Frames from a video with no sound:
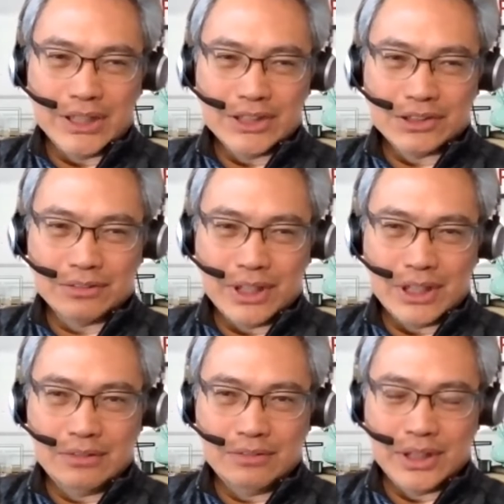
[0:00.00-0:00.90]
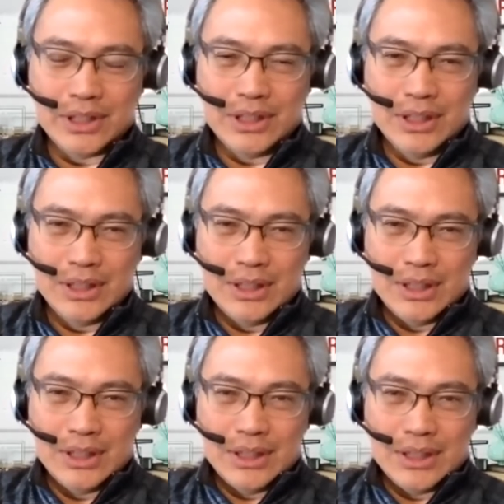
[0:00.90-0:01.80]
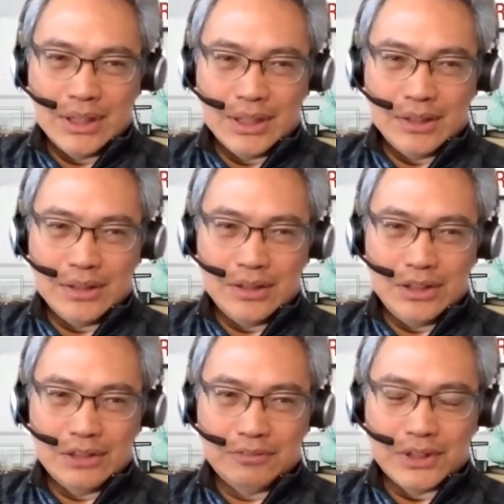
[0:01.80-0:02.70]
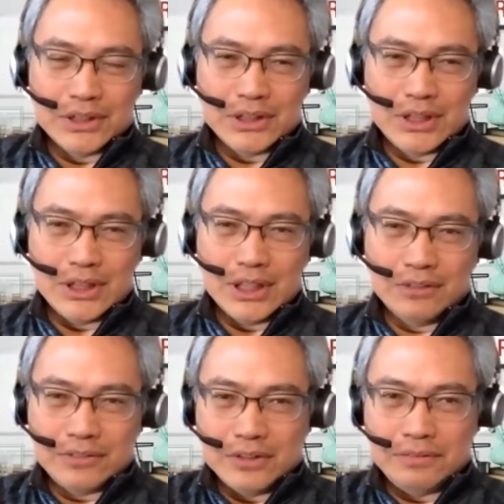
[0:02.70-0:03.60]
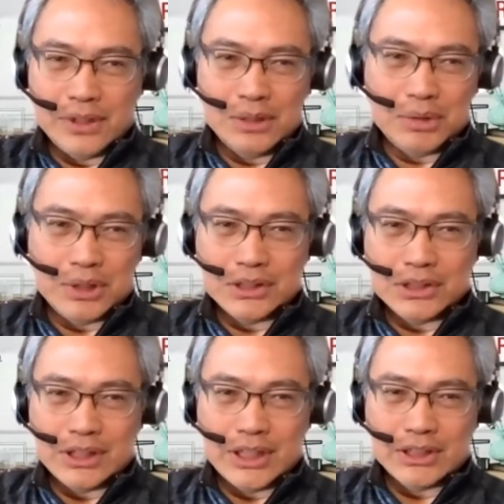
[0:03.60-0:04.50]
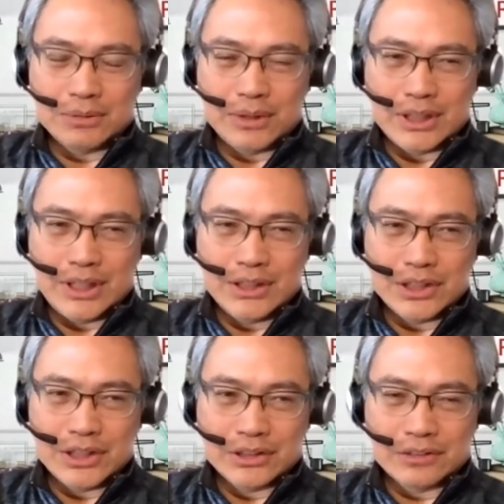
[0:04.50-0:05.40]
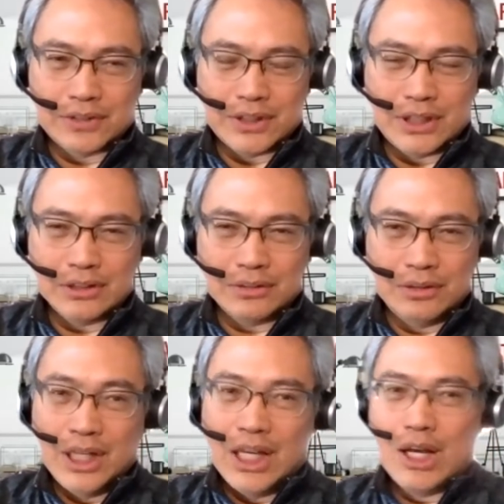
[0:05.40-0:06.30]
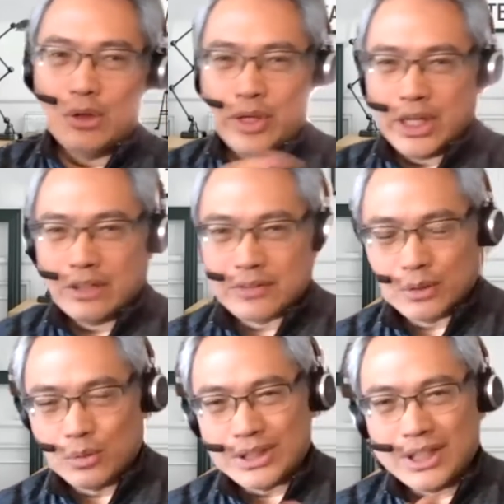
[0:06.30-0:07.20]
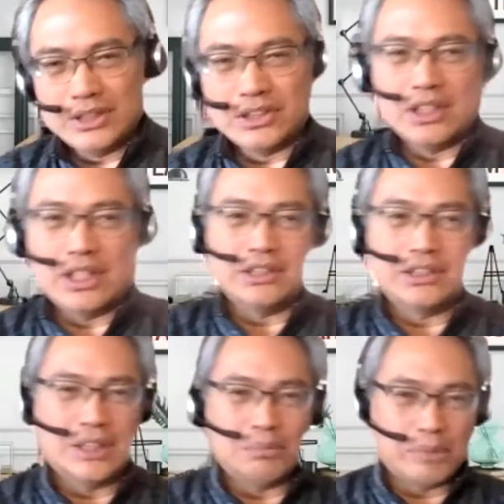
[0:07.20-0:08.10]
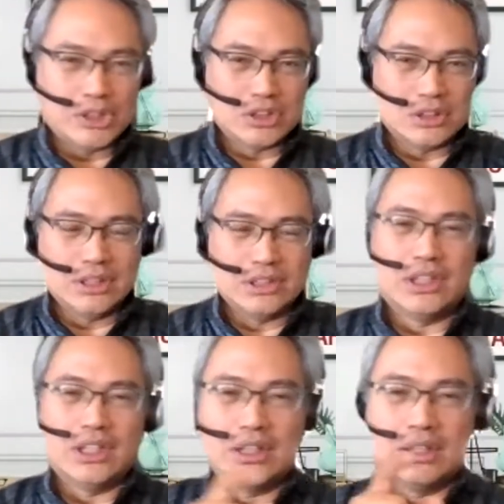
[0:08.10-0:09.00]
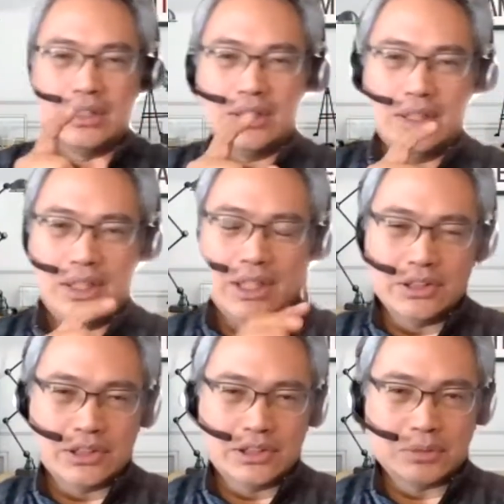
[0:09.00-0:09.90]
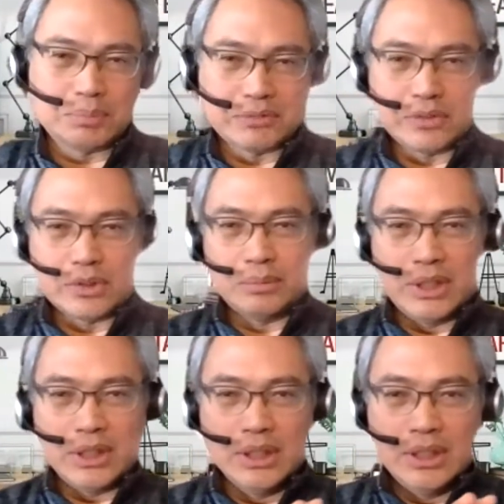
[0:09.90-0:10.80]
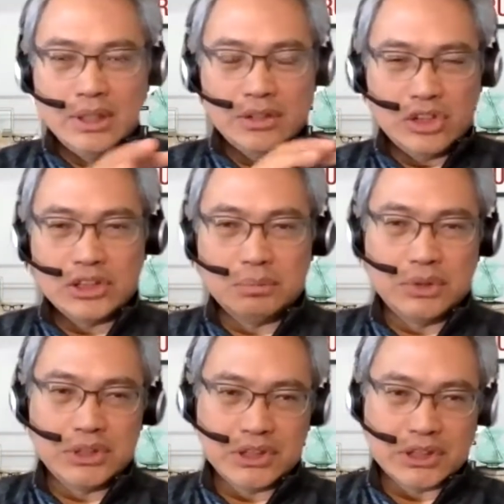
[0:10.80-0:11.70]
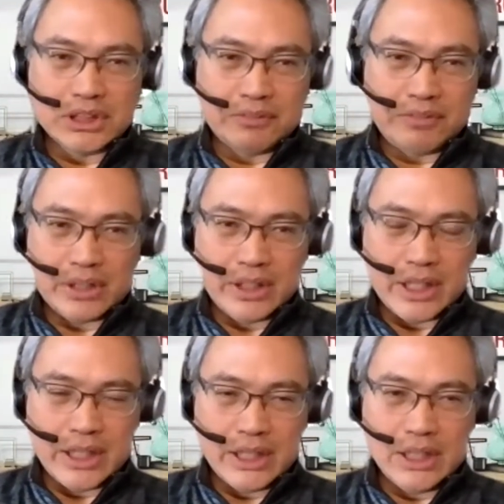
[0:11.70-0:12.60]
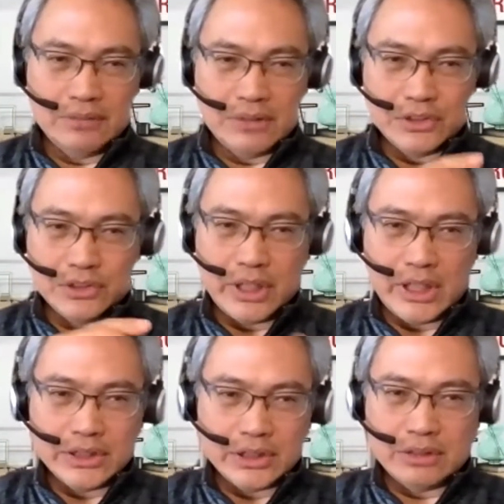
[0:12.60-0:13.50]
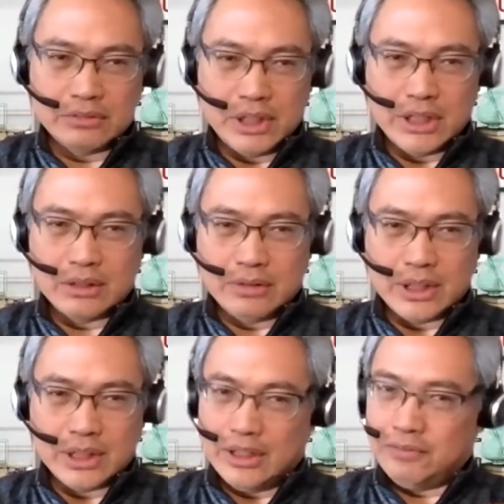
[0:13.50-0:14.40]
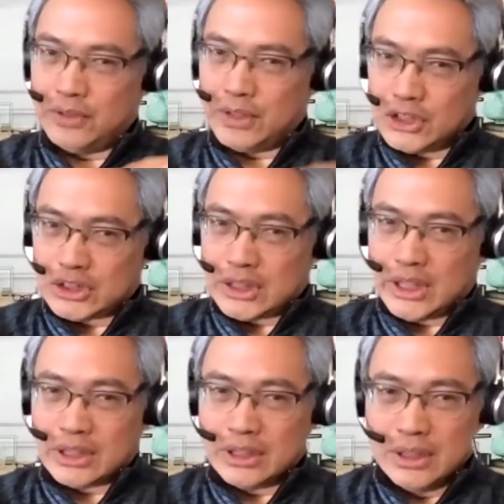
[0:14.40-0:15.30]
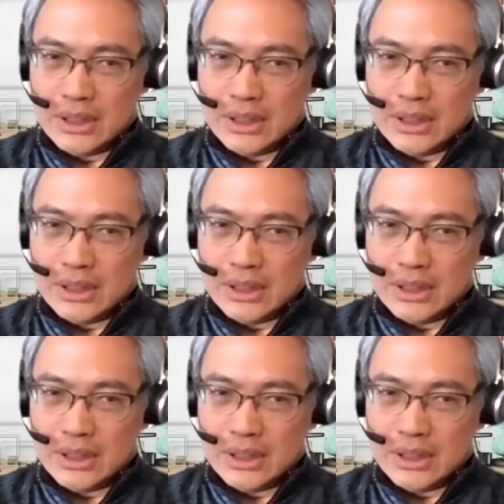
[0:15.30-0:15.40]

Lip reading: as well with University of the Philippines, and that's what Hazel is referring to. However, what Hazel has not mentioned is that Hazel is performing this business at a very high level. So Hazel, really quick, if you can share